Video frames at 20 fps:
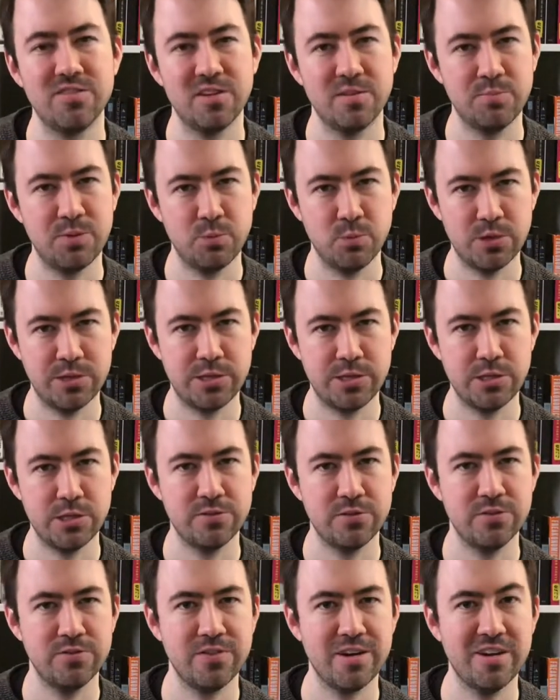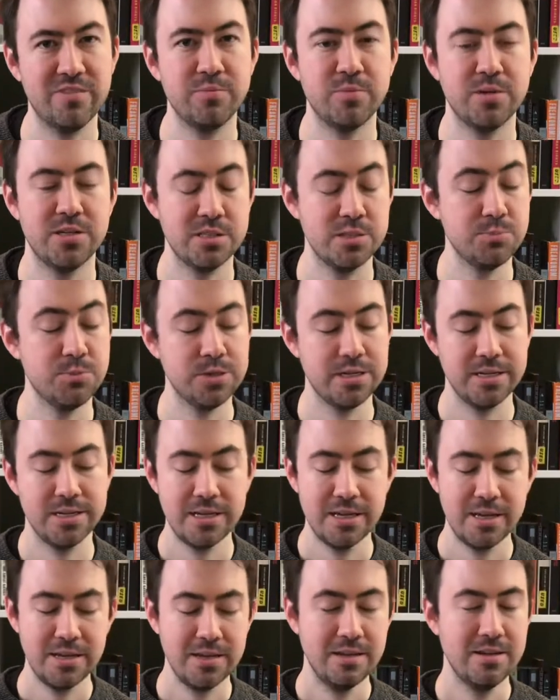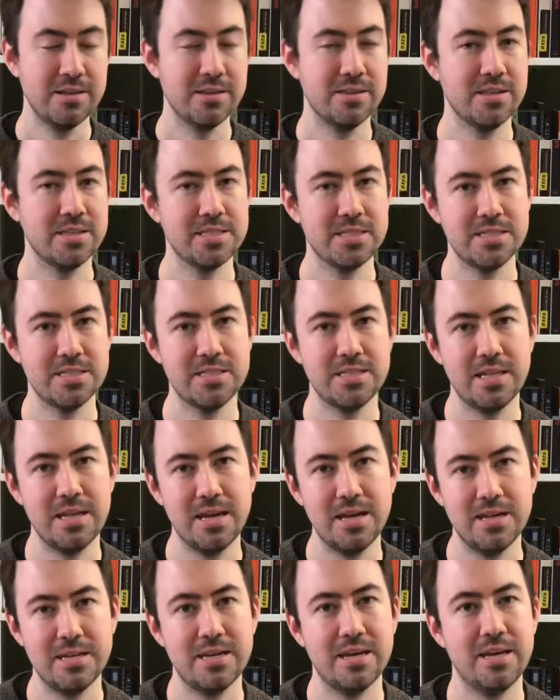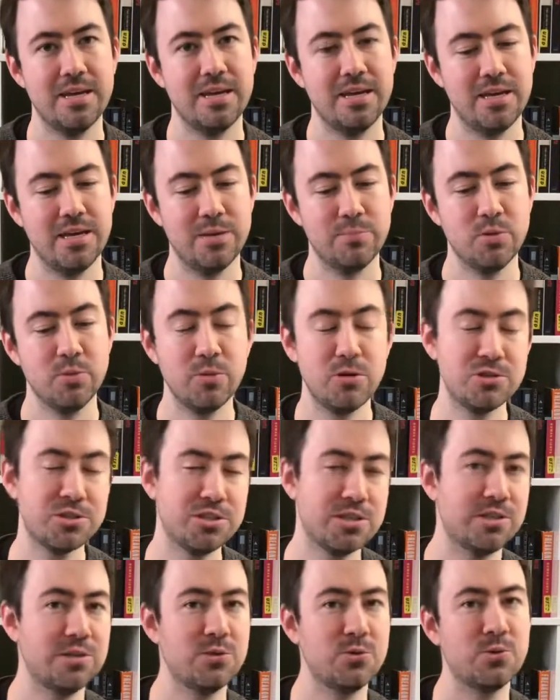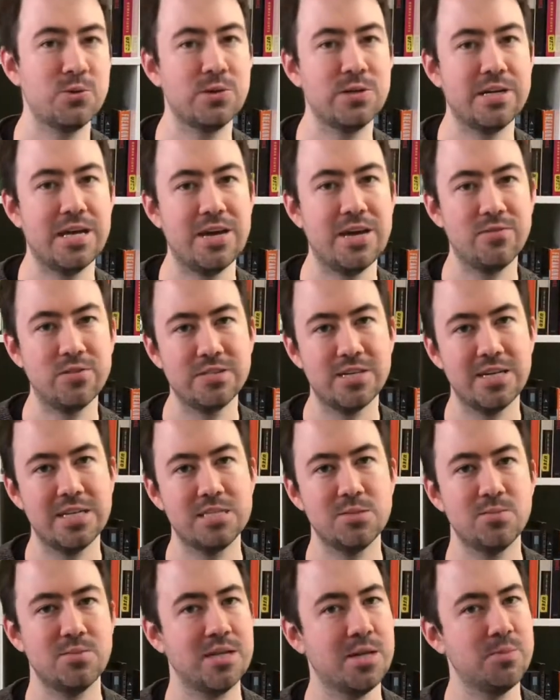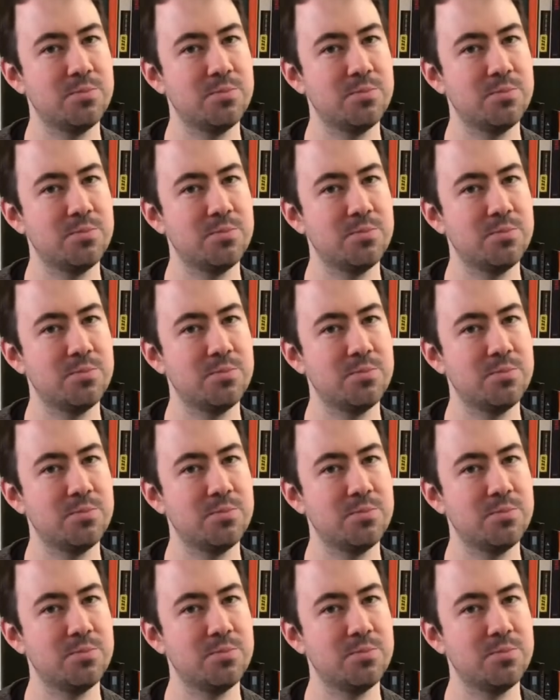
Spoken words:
I've been working there for 5 months, but this is not a promotion or an advertisement.